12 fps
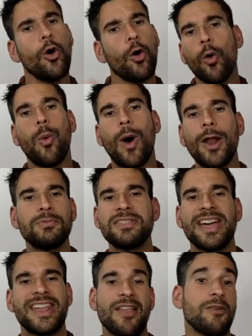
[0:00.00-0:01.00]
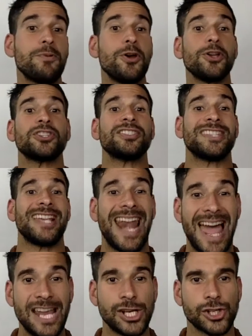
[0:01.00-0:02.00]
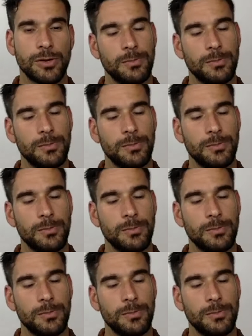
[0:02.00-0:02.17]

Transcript: or one with that other person's elation.